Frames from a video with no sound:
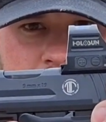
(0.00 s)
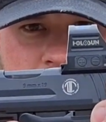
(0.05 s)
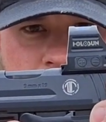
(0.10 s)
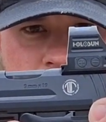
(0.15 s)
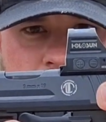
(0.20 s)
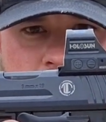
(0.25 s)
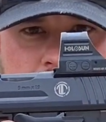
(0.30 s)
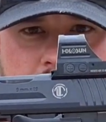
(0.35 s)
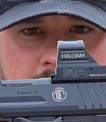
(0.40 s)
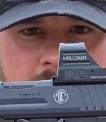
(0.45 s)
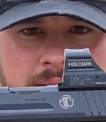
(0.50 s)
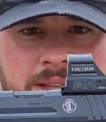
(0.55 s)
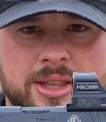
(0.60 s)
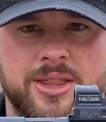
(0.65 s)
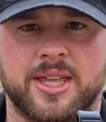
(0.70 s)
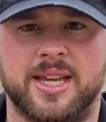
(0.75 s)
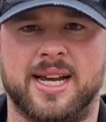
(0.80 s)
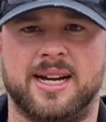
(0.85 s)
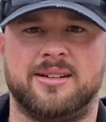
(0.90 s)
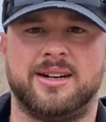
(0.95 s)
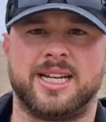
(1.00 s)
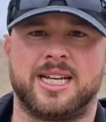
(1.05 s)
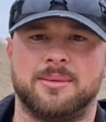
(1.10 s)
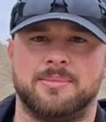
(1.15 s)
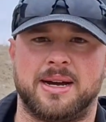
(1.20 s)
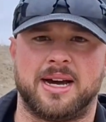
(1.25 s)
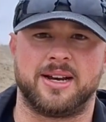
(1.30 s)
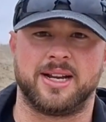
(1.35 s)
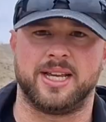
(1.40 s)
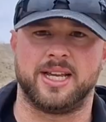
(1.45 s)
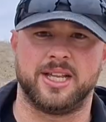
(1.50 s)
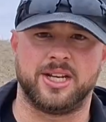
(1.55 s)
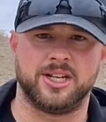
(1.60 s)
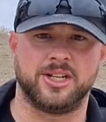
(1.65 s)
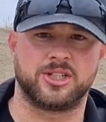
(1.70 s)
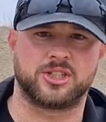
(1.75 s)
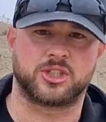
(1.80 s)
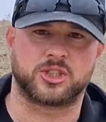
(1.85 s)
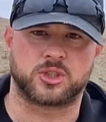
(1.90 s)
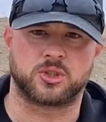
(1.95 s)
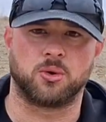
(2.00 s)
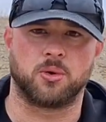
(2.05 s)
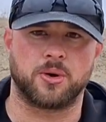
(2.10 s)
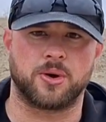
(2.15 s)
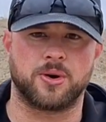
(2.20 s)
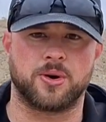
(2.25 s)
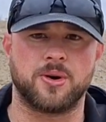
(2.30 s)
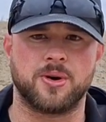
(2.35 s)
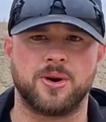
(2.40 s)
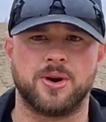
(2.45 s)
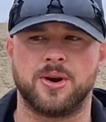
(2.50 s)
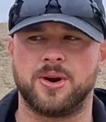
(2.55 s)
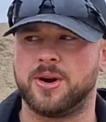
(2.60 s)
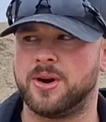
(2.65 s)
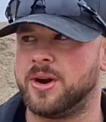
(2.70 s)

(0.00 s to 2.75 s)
there. The thing I like about it, it is shorter,